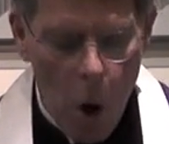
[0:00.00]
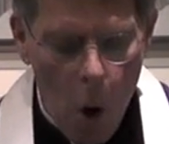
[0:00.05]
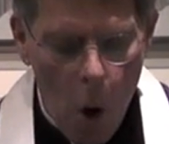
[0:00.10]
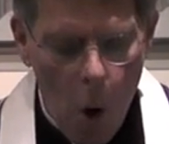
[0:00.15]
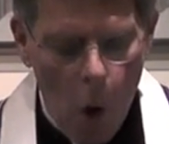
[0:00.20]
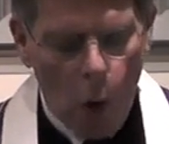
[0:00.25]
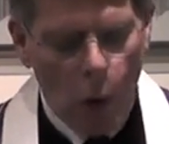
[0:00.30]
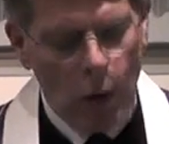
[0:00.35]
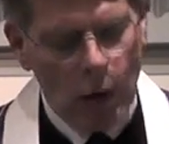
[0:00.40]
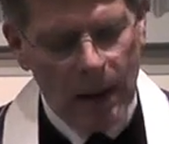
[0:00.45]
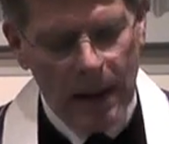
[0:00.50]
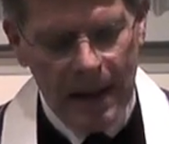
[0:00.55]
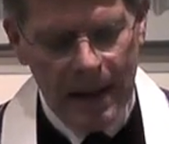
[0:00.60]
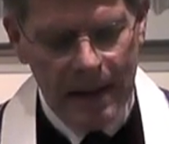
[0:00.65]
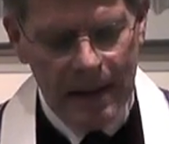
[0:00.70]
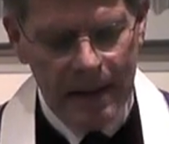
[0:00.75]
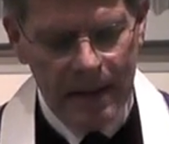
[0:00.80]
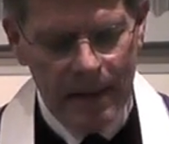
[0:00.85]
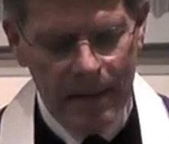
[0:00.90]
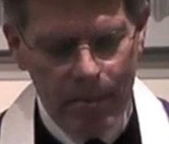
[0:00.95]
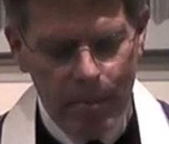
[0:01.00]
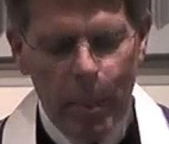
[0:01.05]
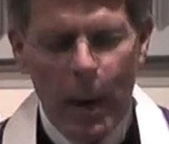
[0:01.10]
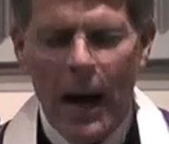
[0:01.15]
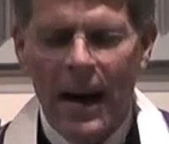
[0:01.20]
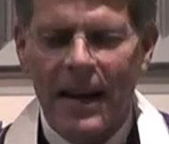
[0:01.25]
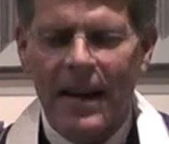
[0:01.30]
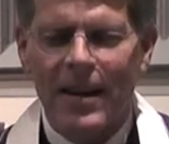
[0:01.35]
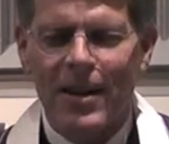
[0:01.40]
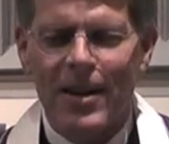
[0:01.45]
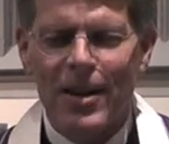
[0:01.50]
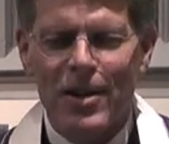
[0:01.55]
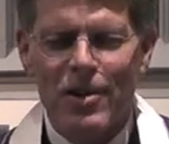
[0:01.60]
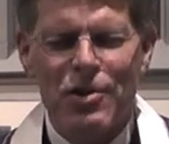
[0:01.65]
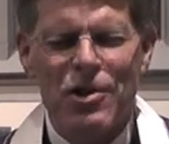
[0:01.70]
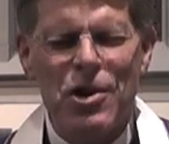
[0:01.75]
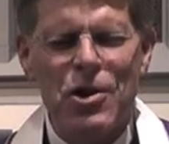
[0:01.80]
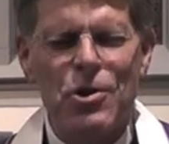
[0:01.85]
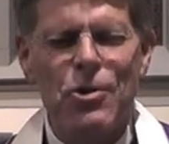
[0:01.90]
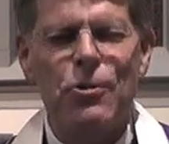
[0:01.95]
old but
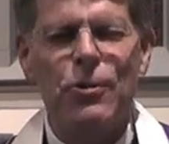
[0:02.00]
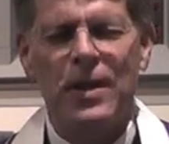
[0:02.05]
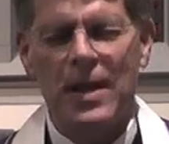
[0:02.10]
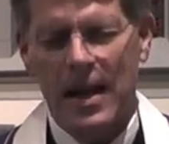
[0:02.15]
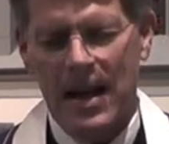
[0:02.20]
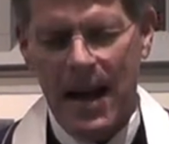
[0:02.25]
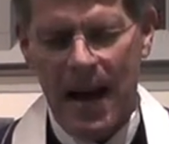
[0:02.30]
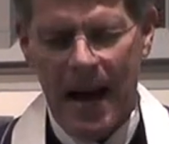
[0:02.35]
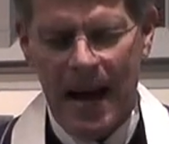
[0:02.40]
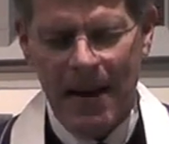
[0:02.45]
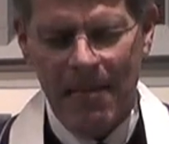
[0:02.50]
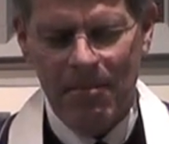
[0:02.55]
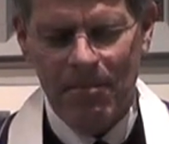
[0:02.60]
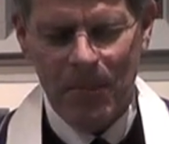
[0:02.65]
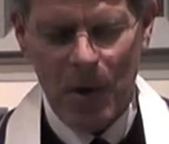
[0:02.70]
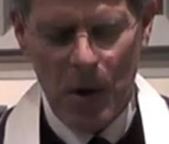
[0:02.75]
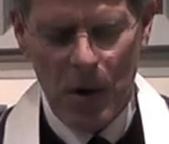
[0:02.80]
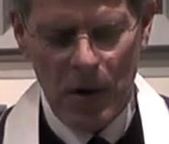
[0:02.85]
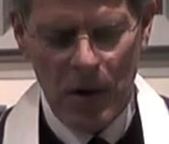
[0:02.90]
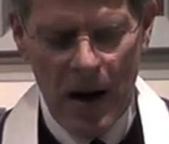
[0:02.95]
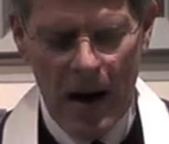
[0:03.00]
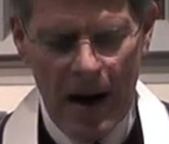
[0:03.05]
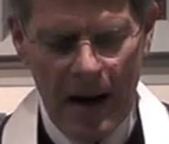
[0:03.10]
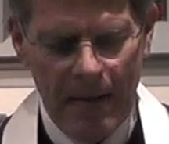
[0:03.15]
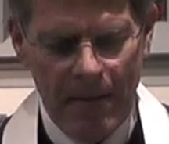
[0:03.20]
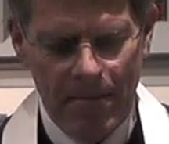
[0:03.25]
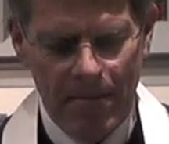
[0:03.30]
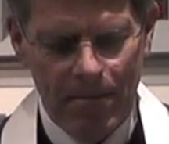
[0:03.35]
new today, O God.